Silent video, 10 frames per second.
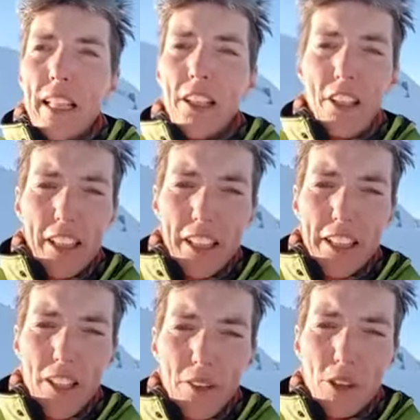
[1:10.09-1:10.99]
lucky
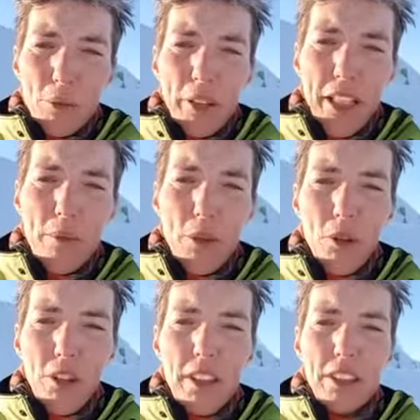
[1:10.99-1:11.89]
enough to be
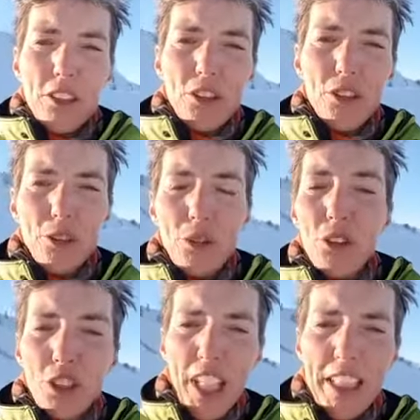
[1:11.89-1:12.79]
able to
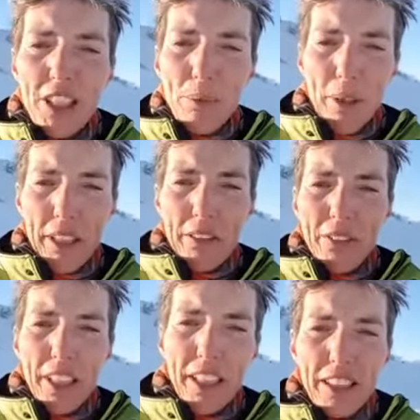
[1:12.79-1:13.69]
change my
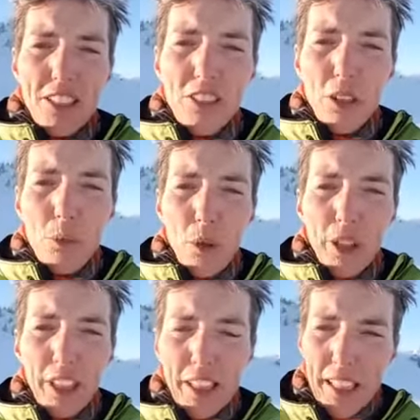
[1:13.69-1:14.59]
career and start
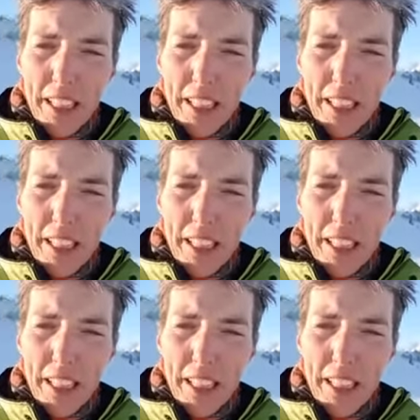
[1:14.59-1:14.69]
working